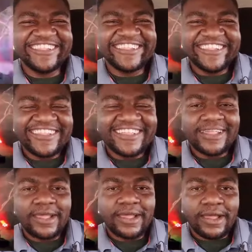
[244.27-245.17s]
That's
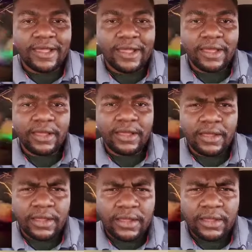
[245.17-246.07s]
worth 10 years for your
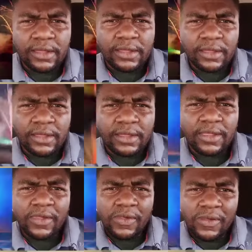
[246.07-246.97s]
input.
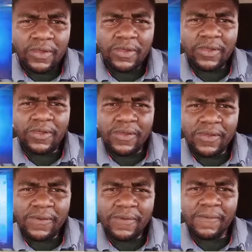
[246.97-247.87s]
I don't need
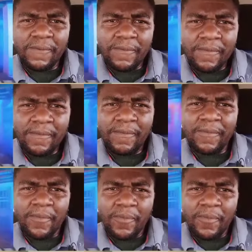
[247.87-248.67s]
security when I'm in the